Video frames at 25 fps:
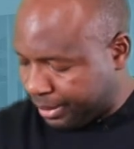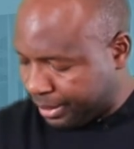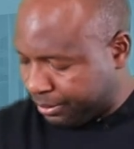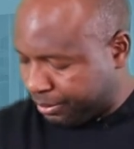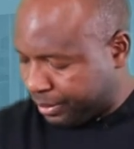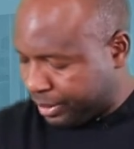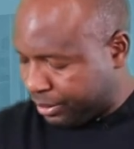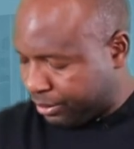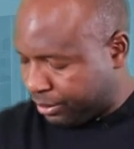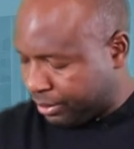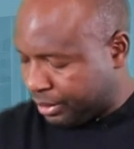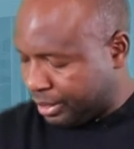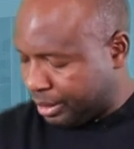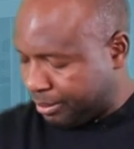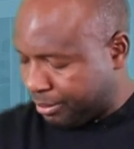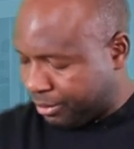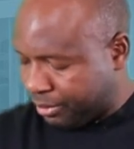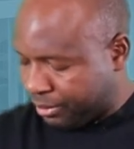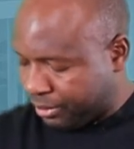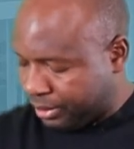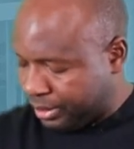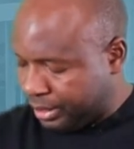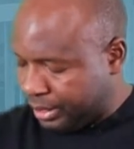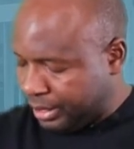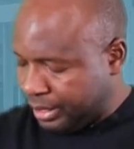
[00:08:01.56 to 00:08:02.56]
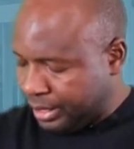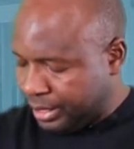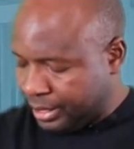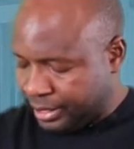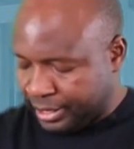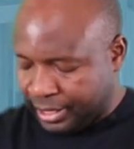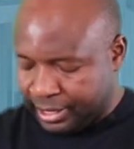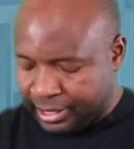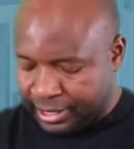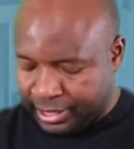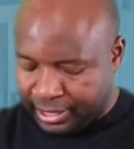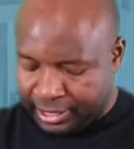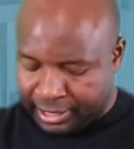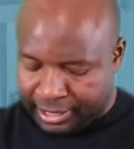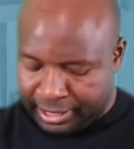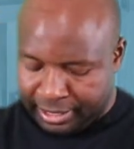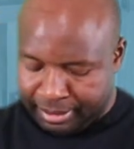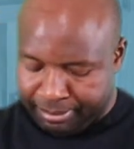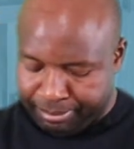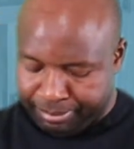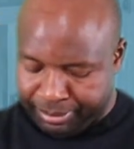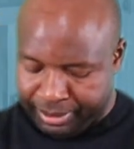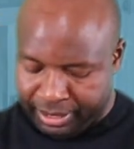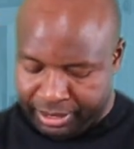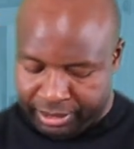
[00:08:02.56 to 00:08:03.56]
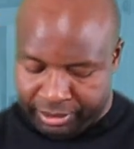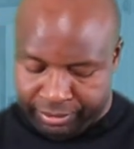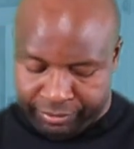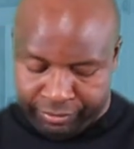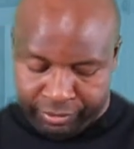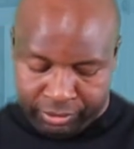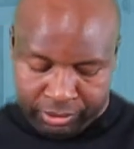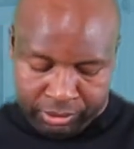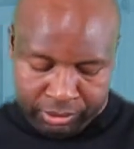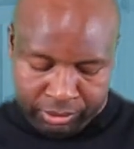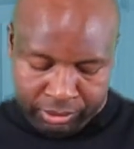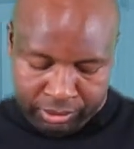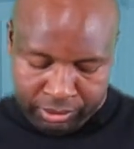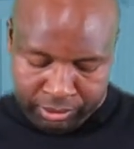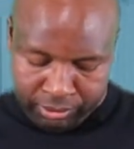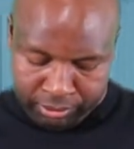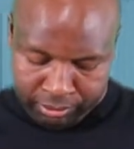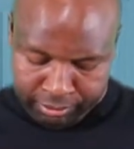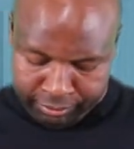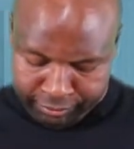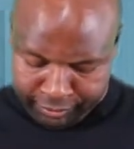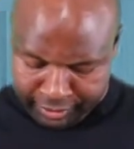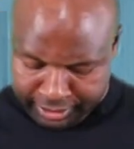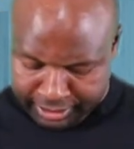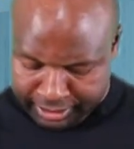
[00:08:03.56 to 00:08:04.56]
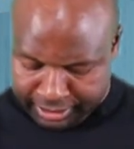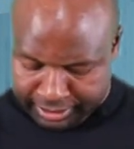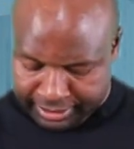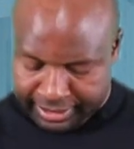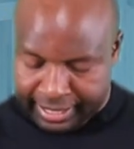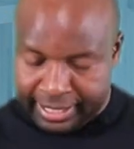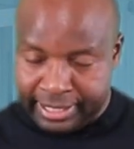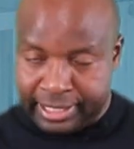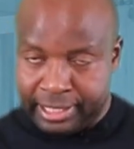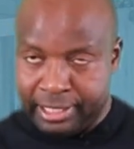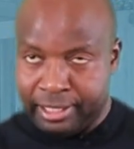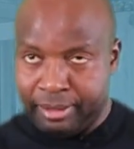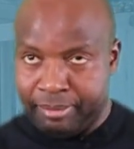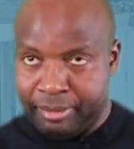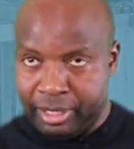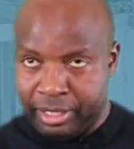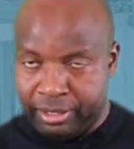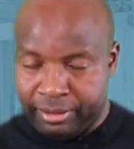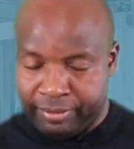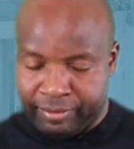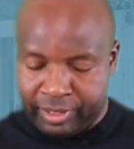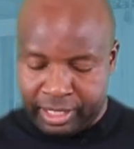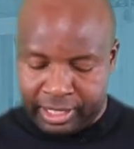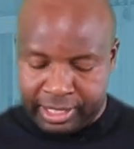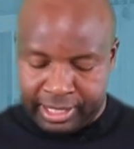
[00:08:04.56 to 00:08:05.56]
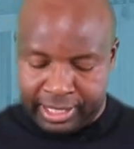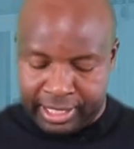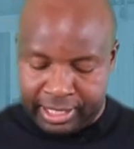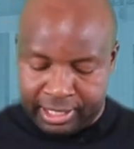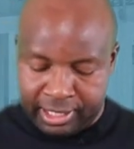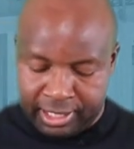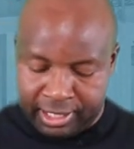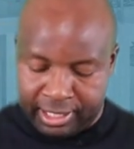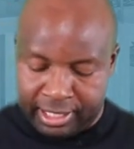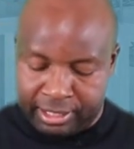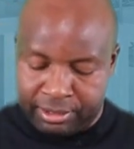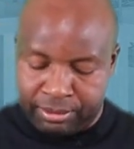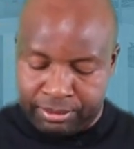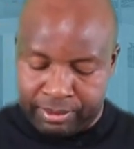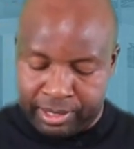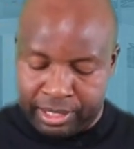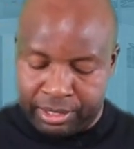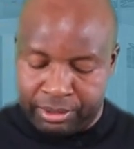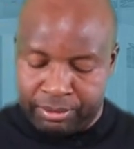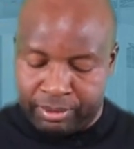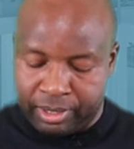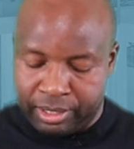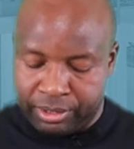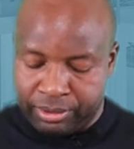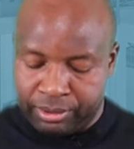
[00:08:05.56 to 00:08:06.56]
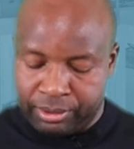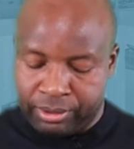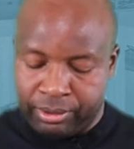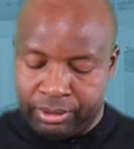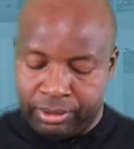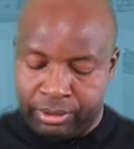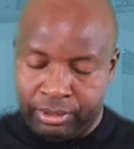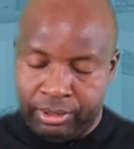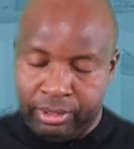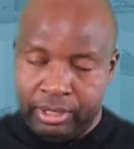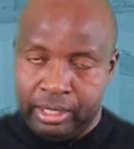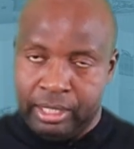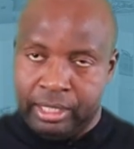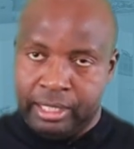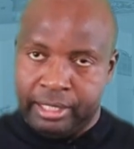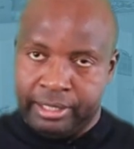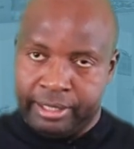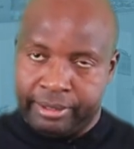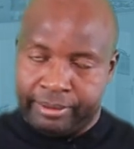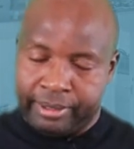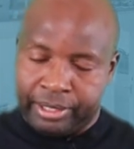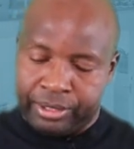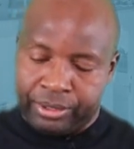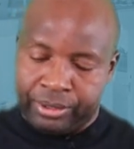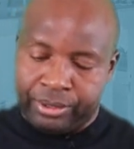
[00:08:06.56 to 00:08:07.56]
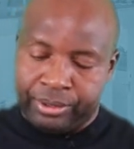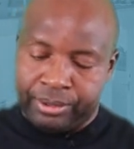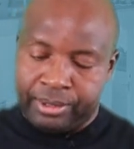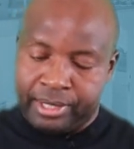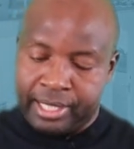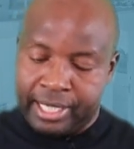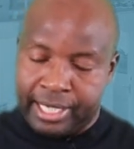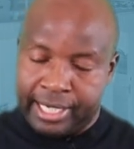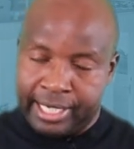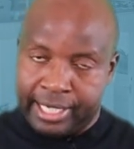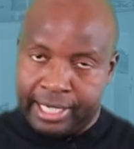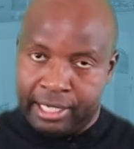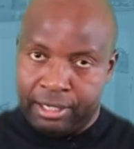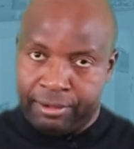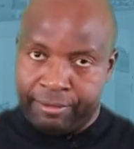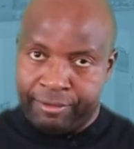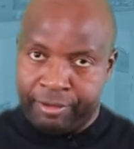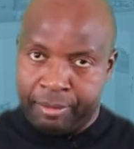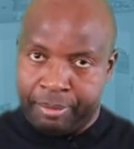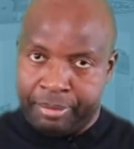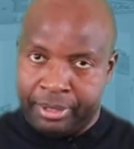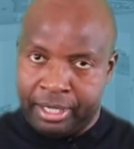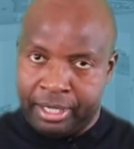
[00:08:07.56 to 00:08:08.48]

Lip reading: but we're talking about just under the armpit. If you cross over right in the middle of the chest, that's where you want to go. You're going to use the heel of your